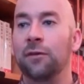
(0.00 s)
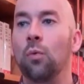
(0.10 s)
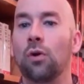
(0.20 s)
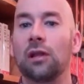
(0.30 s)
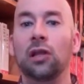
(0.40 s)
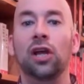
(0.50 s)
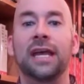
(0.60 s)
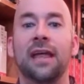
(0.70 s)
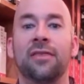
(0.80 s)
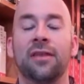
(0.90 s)
you want to look
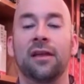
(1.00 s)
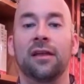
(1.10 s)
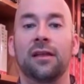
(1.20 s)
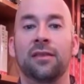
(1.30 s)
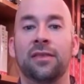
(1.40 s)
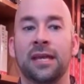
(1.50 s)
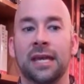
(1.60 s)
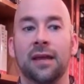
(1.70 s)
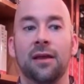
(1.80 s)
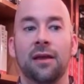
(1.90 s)
at the